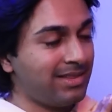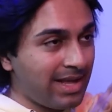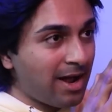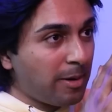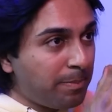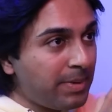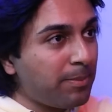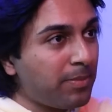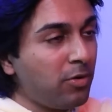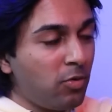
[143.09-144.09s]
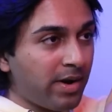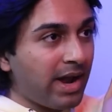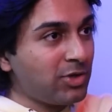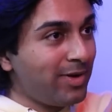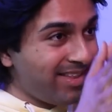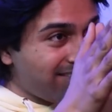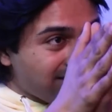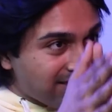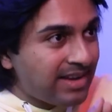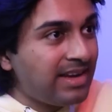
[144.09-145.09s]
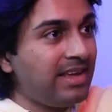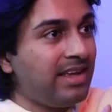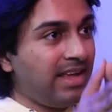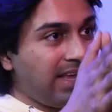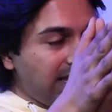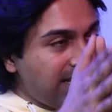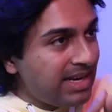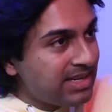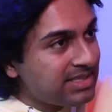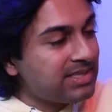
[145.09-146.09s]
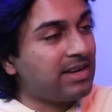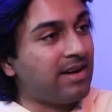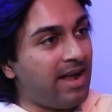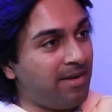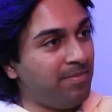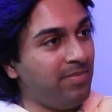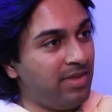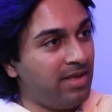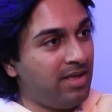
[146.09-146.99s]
There are people who are actually sitting in Instagram,